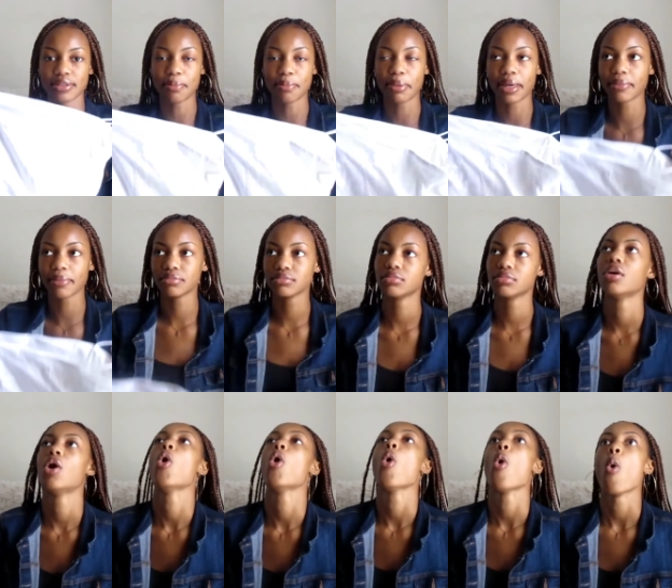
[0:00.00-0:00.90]
The
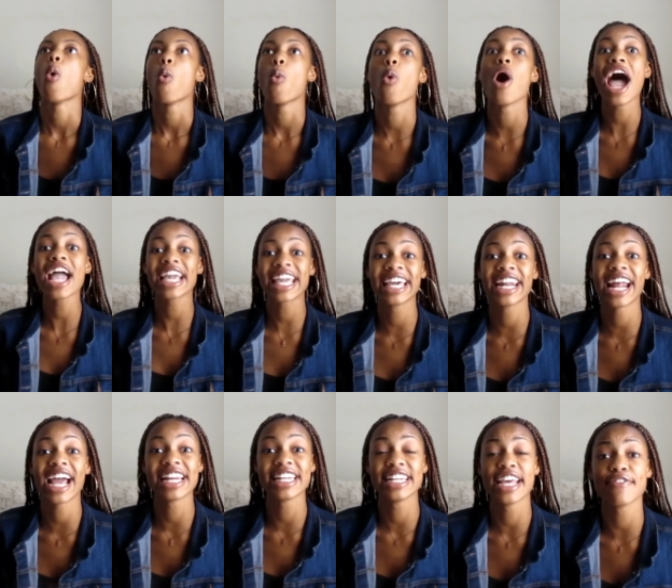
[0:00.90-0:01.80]
why can
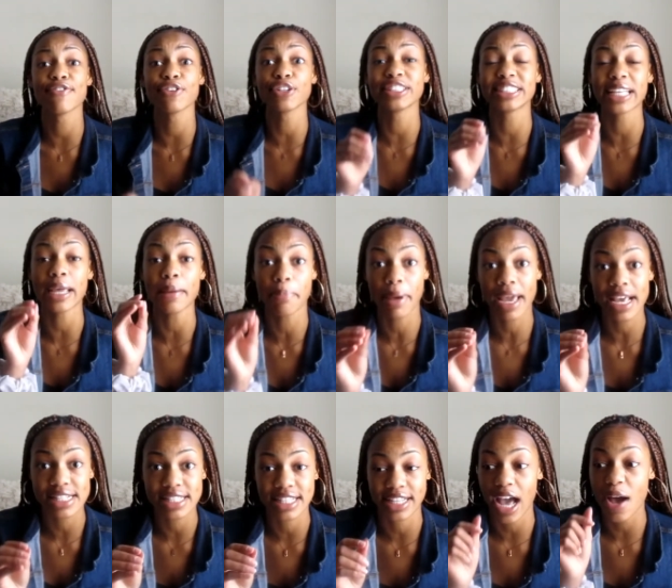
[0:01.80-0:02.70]
I never say
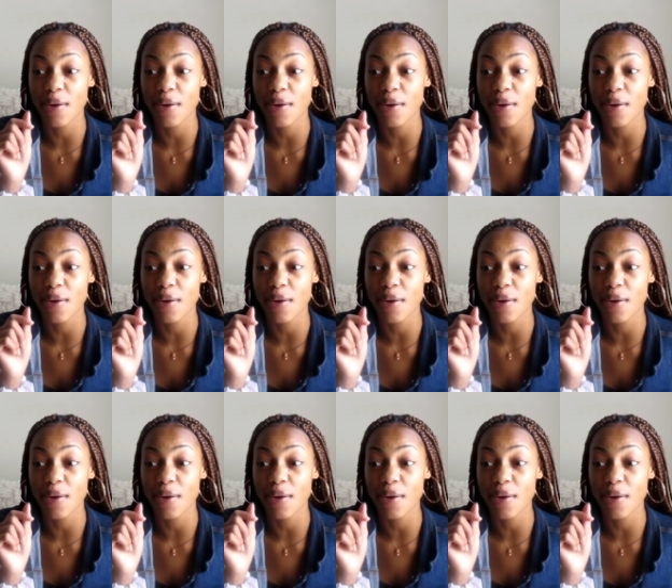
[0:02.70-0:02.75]
basic?